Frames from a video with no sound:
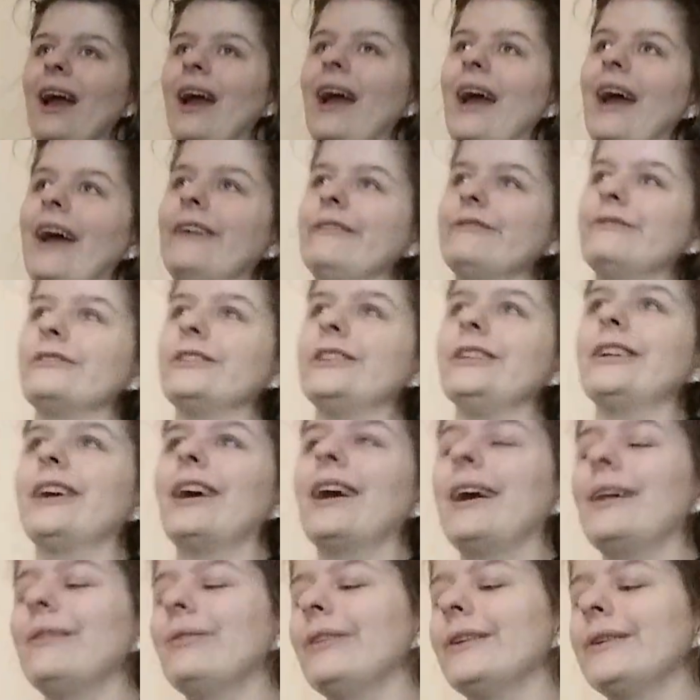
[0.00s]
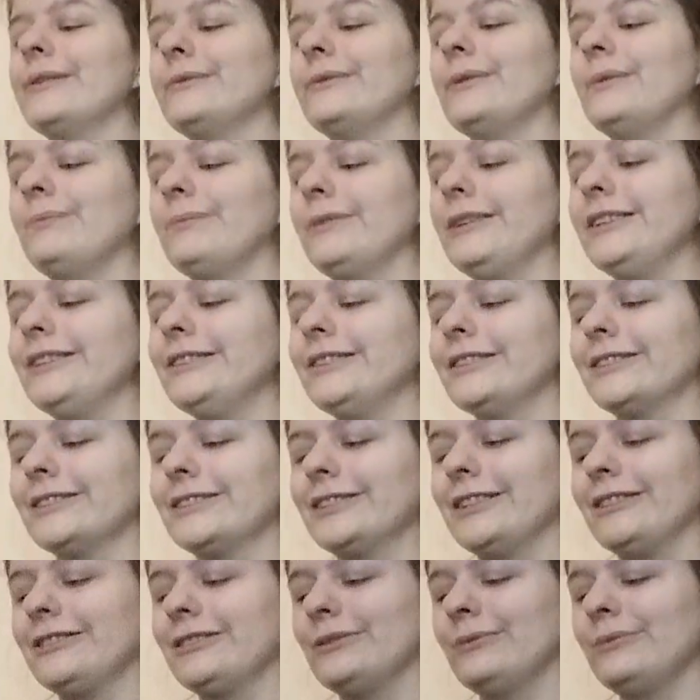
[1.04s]
every time there would be a
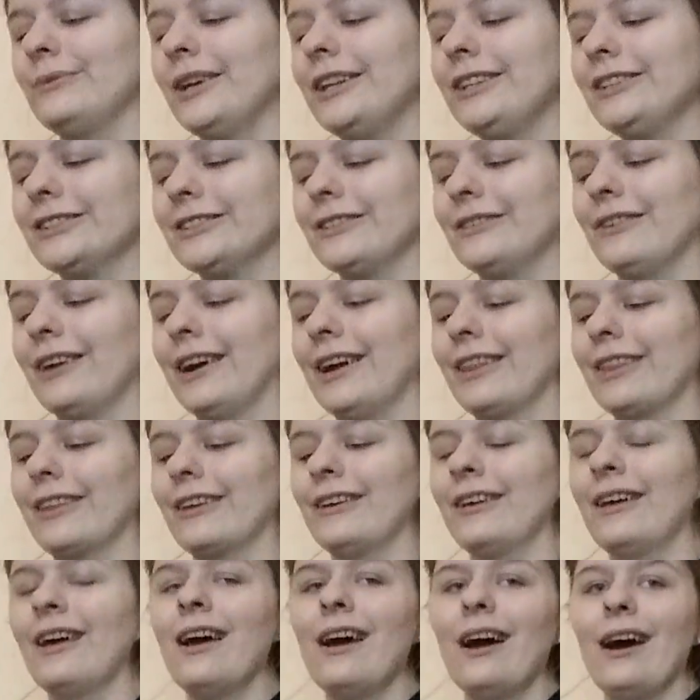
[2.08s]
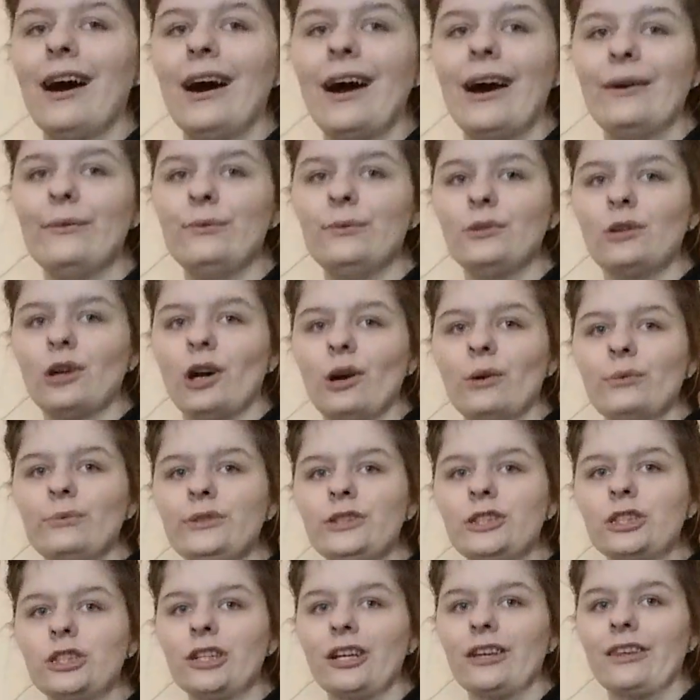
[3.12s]
situation like that, I would
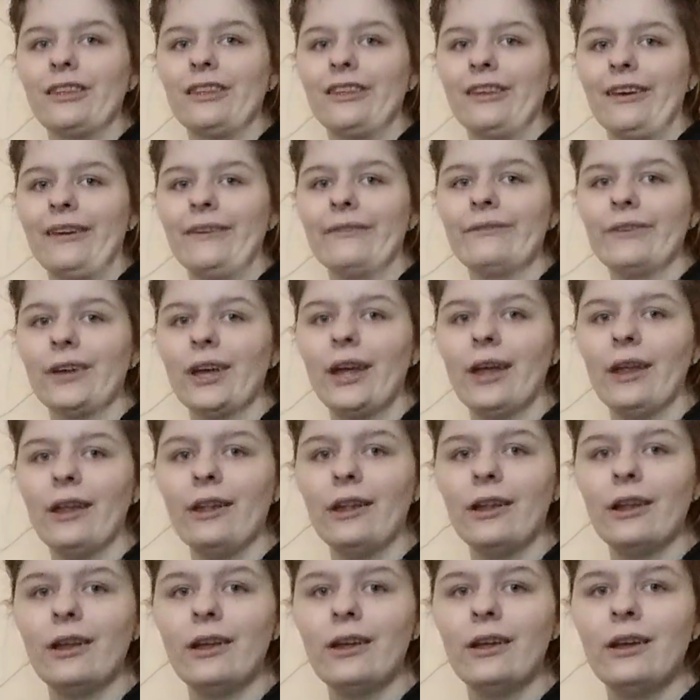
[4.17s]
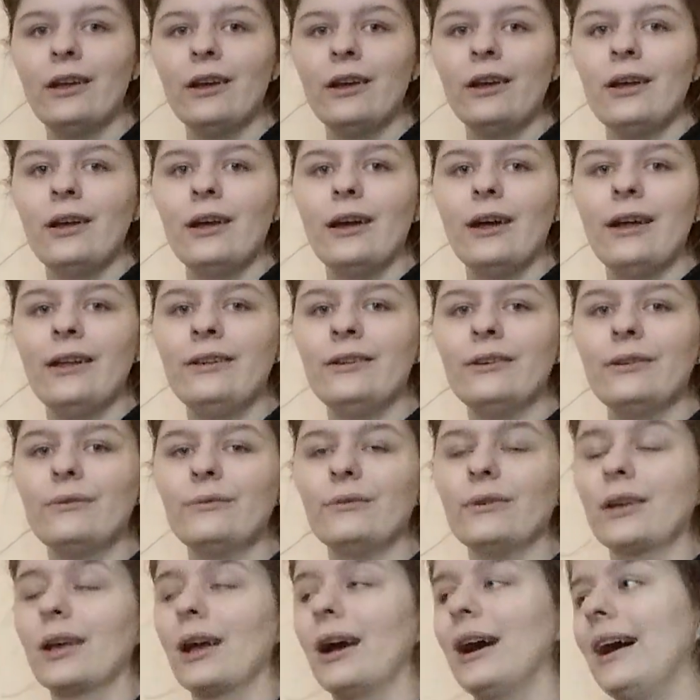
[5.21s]
always just give in. And it
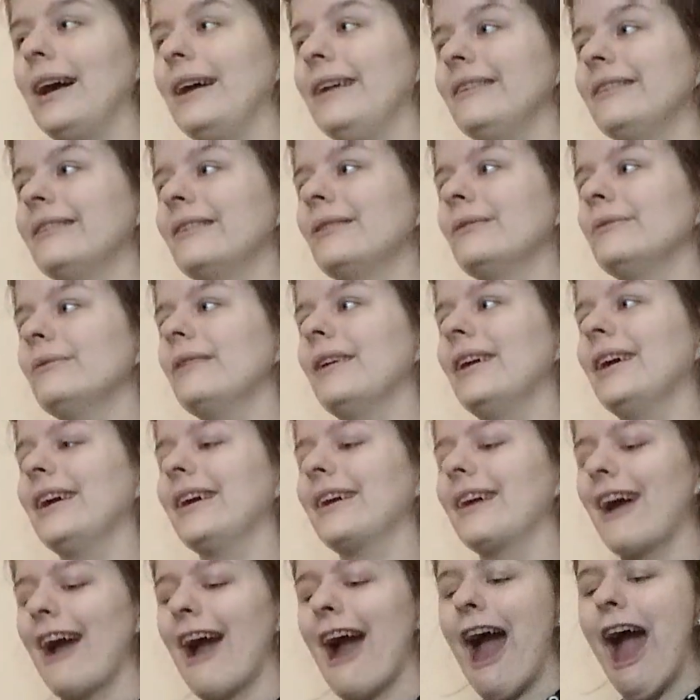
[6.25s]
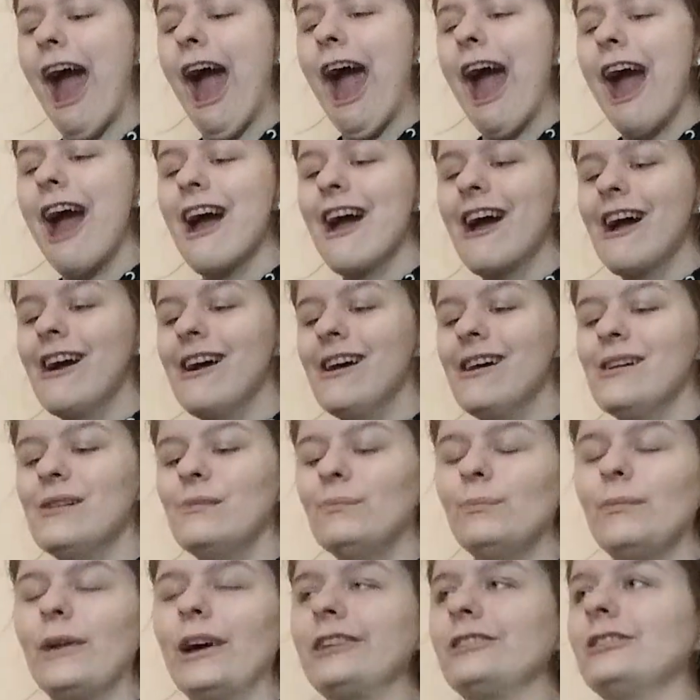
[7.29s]
was kind of like,
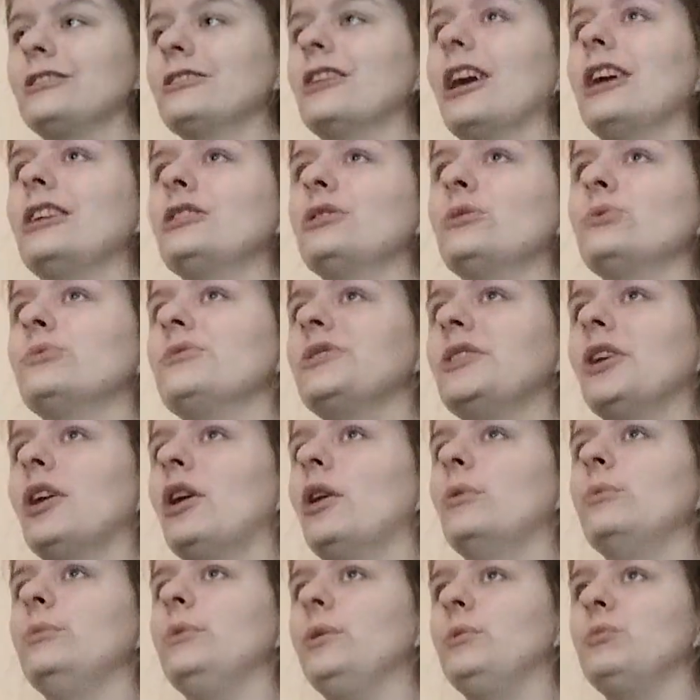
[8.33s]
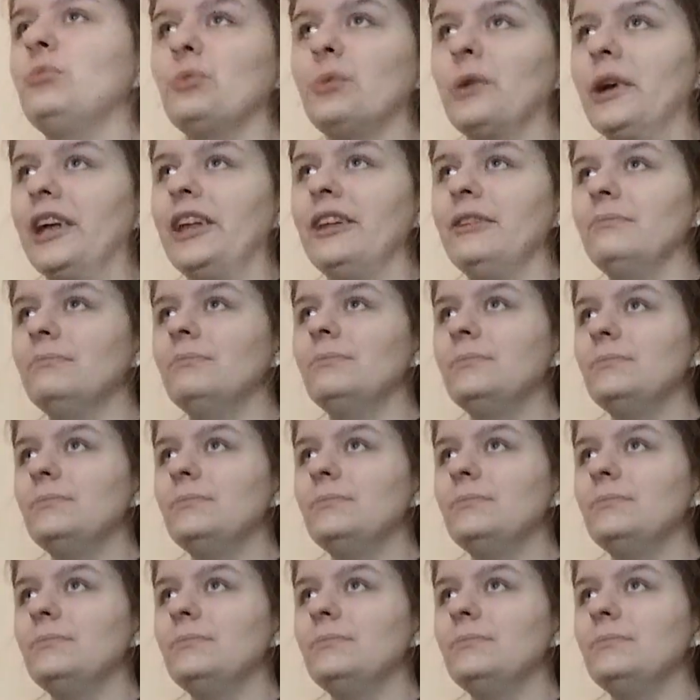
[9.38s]
my crush would always win.